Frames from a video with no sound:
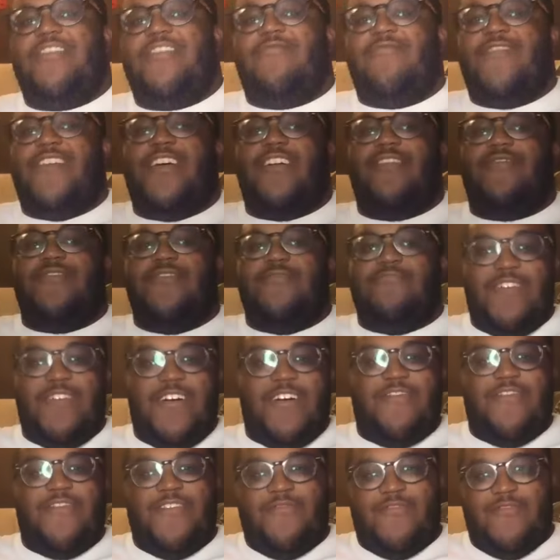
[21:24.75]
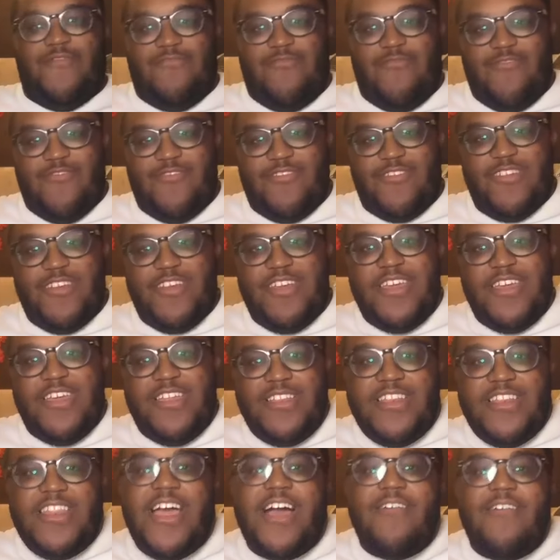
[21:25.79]
around the Puffy report.
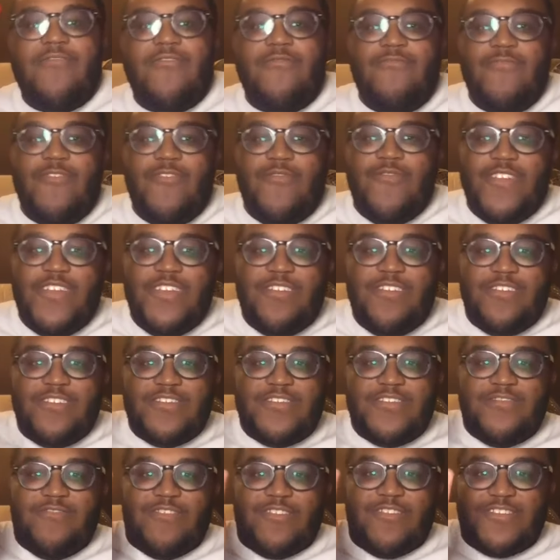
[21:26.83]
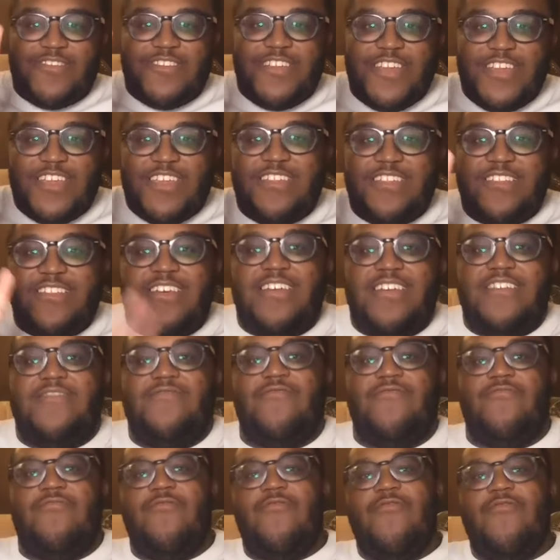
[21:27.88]
Now we're moving on to our second last
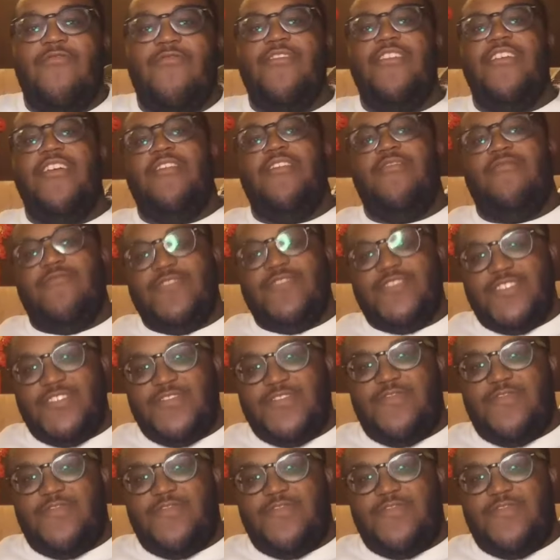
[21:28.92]
report, which is